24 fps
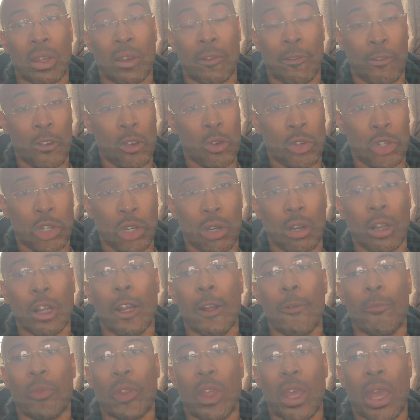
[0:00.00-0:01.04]
future,
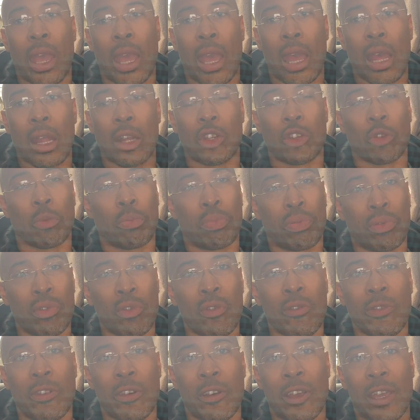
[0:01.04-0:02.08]
and to
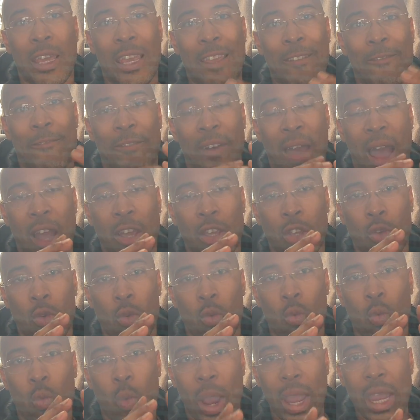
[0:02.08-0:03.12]
prove the
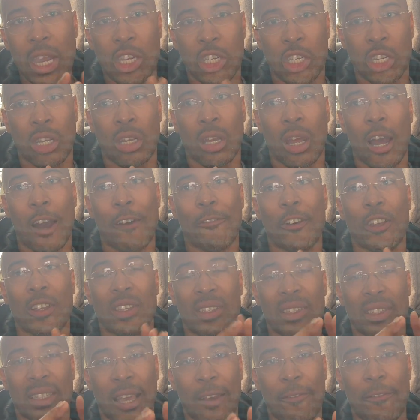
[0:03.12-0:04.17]
evaluation of a
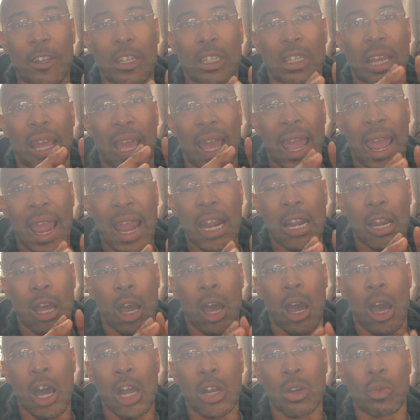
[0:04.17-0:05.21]
$700 to
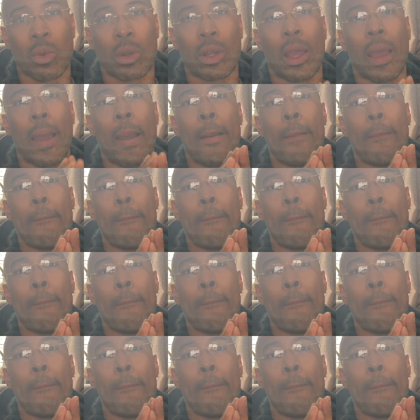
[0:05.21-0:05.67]
$800